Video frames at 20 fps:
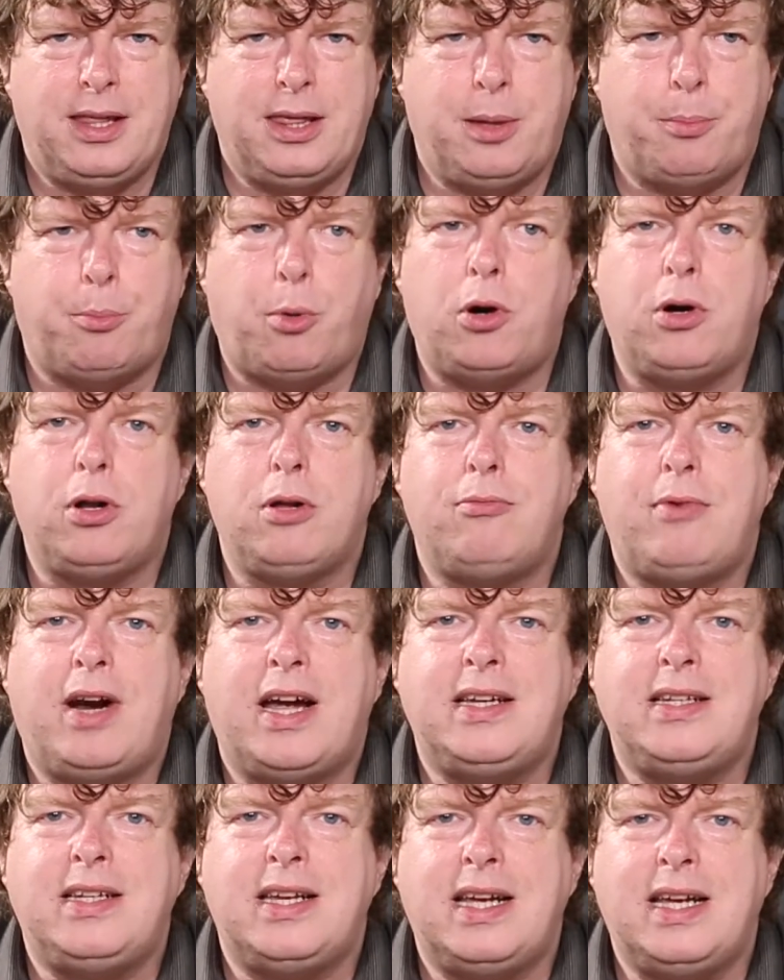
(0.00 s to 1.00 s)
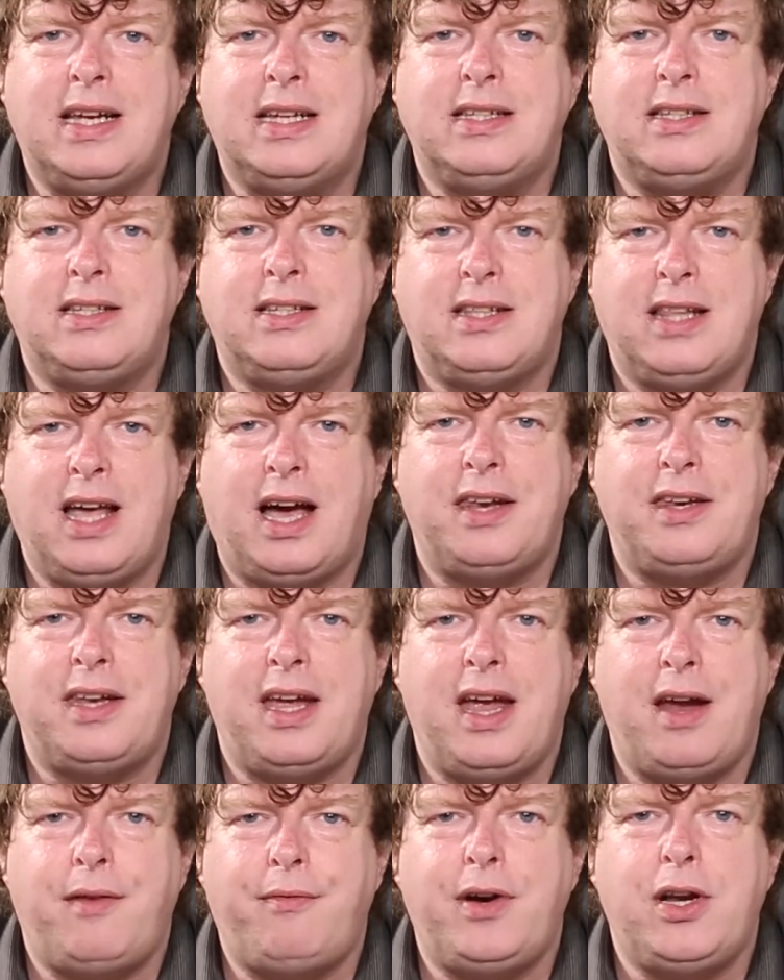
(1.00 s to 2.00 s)
The moral right is that
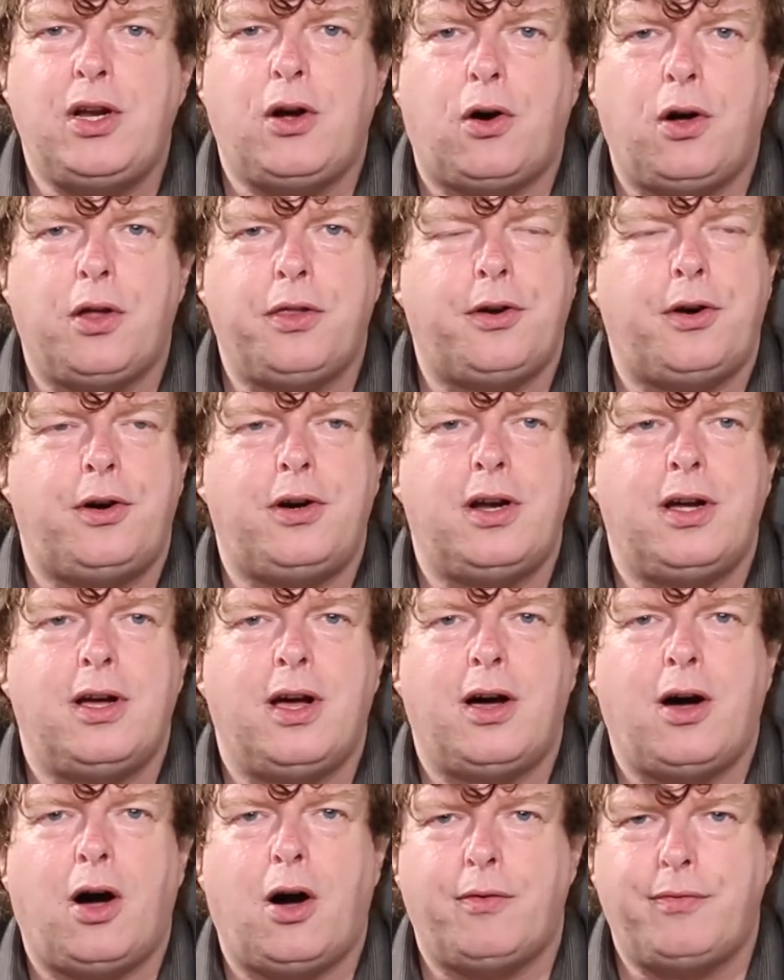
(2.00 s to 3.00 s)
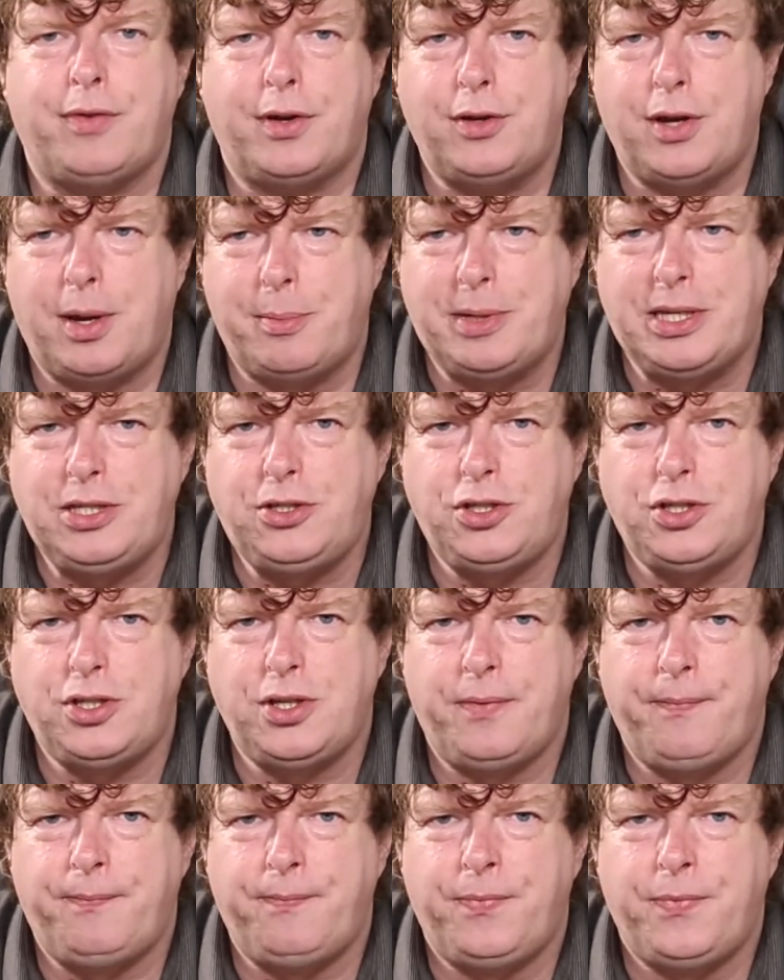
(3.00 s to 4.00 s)
every author of an image
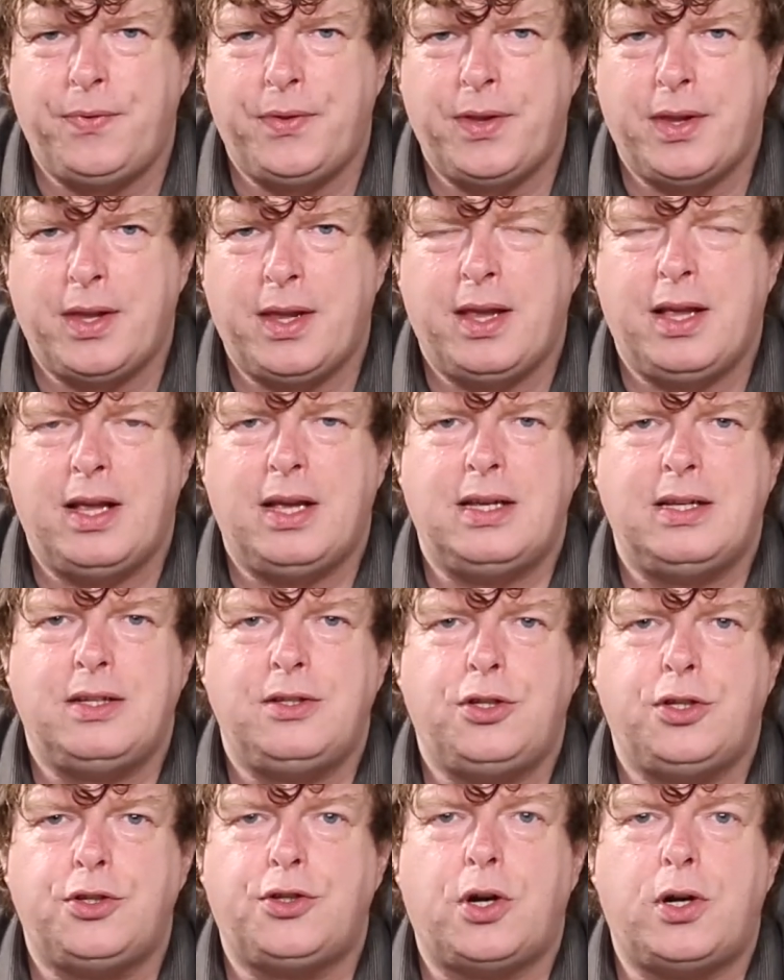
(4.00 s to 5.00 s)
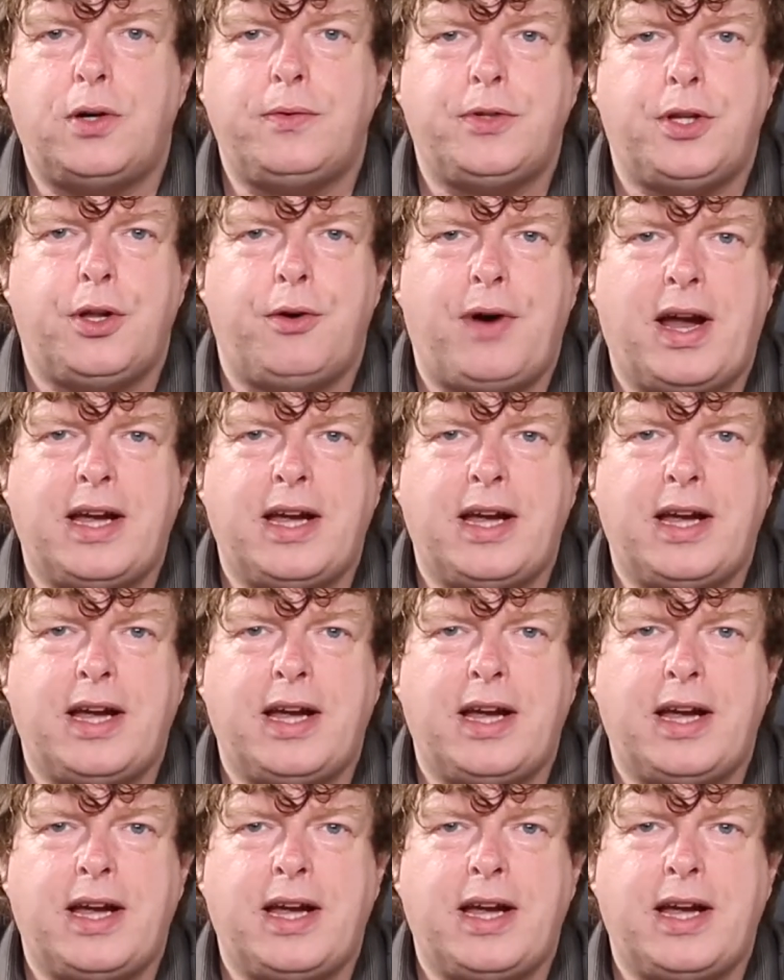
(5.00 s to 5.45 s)
deserves the